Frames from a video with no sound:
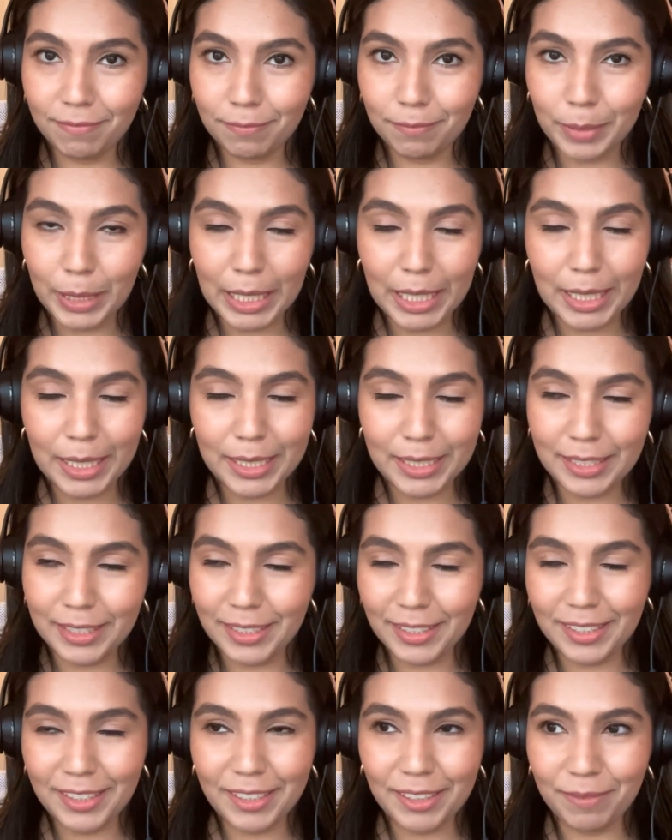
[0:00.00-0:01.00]

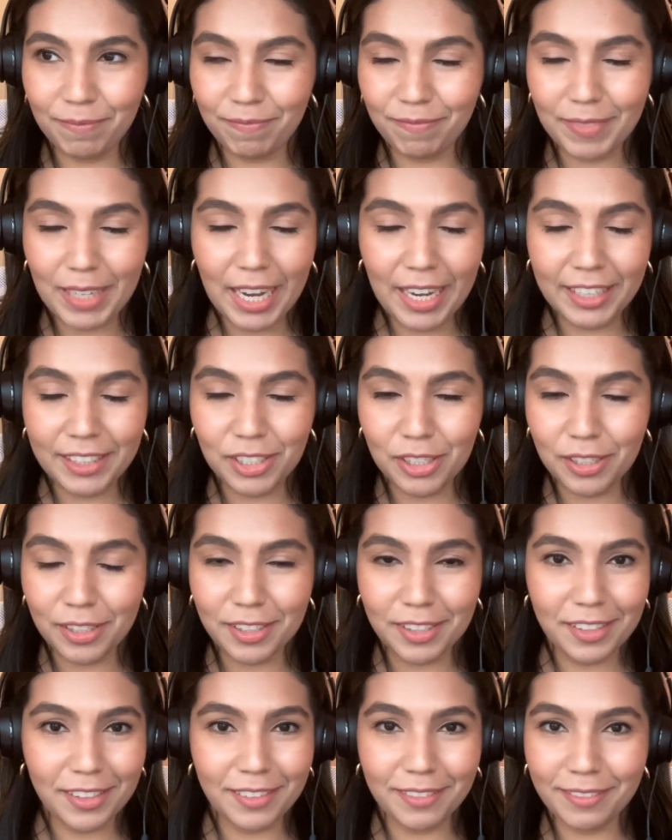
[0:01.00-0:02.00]
because I
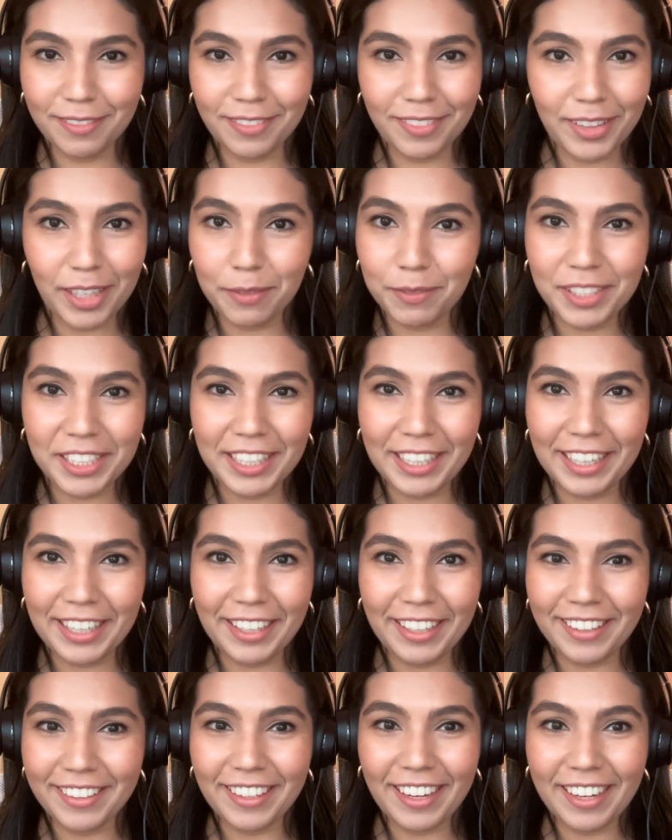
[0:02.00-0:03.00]
just love to
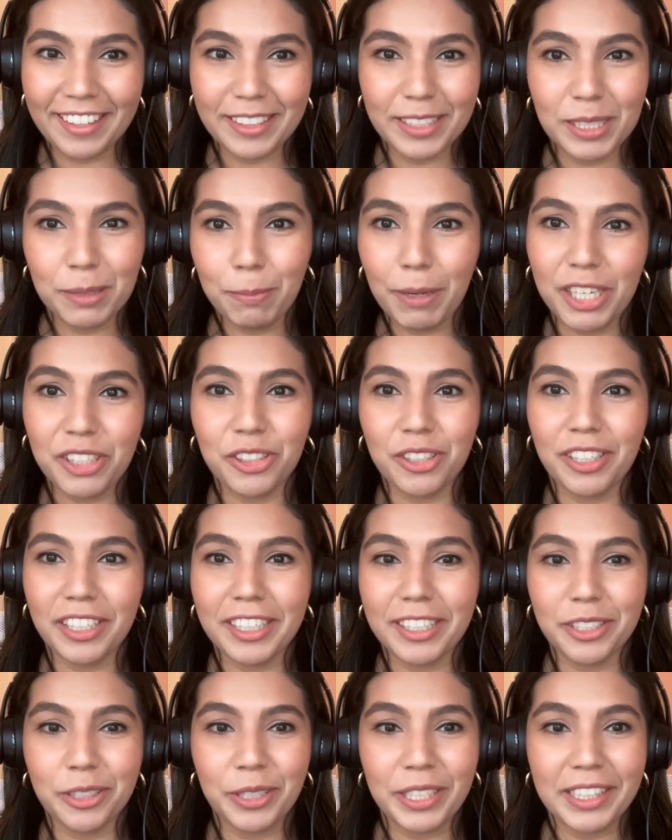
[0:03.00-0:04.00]
eat, and
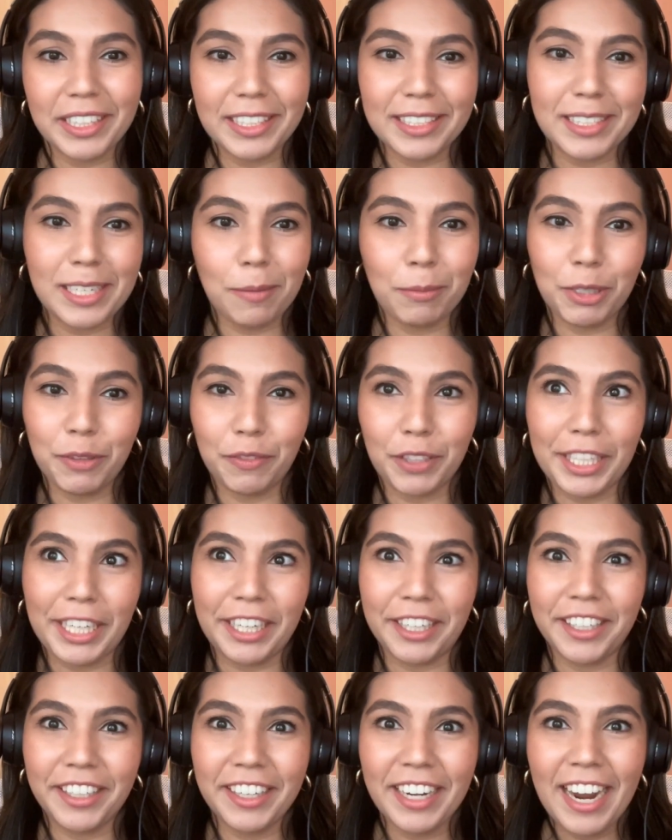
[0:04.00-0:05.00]
especially during this time of
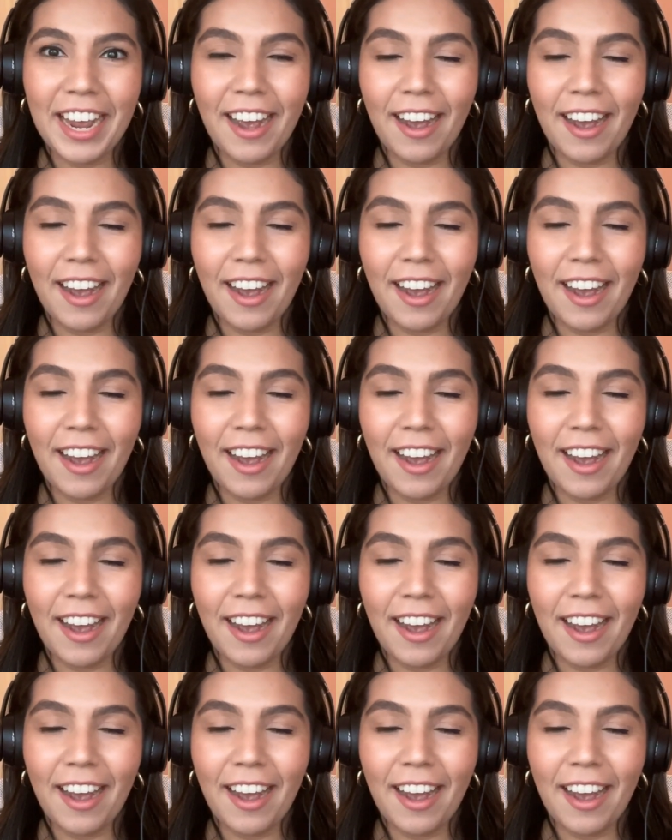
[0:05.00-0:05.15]
year.